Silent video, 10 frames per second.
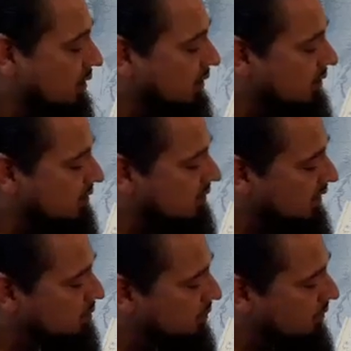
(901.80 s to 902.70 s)
then this
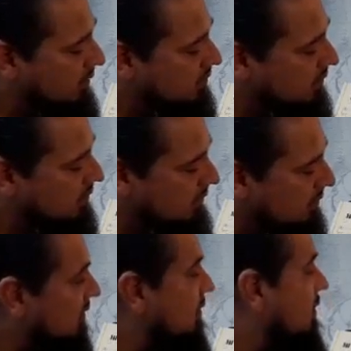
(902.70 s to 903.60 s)
next progression is
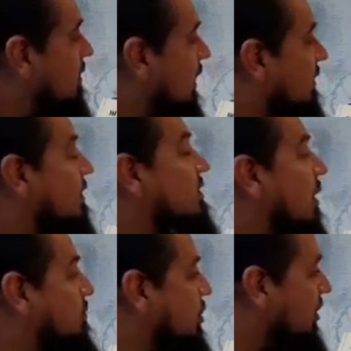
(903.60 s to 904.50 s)
on the
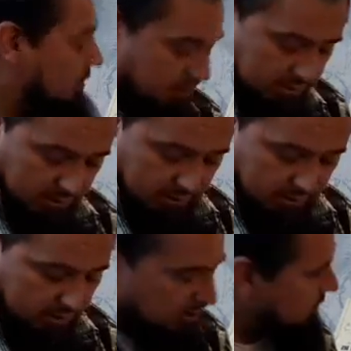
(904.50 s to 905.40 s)
top chart:
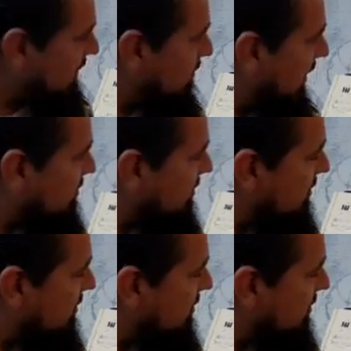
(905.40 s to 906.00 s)
C major,